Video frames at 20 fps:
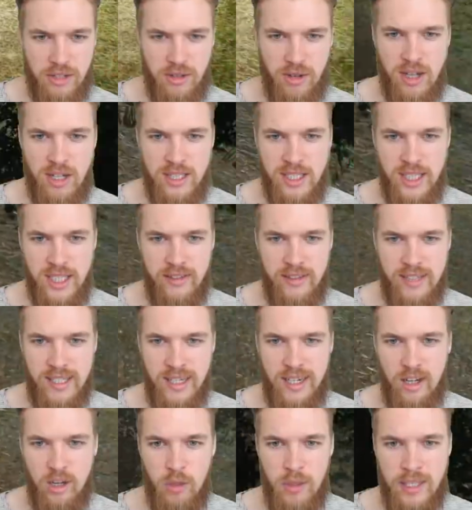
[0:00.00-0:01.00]
grass here. It's a
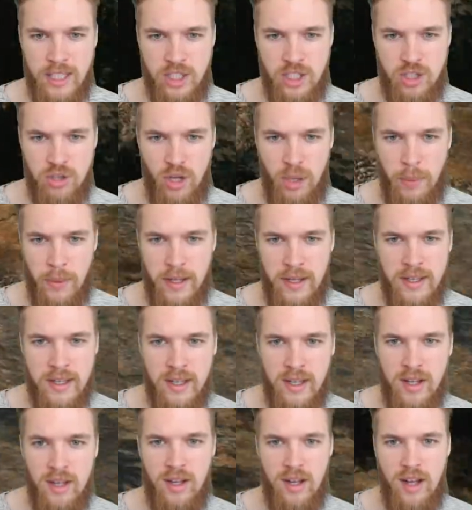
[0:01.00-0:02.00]
little bit trippy.
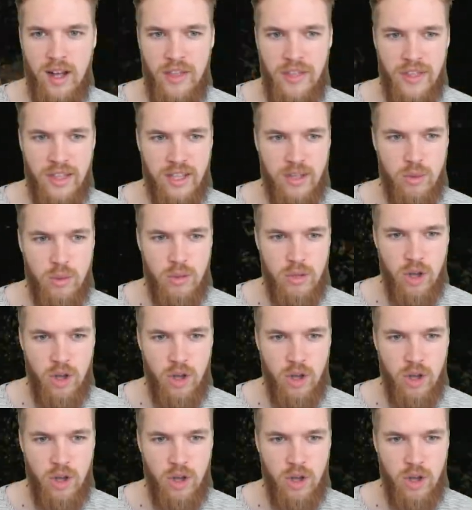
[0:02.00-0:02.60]
I think we've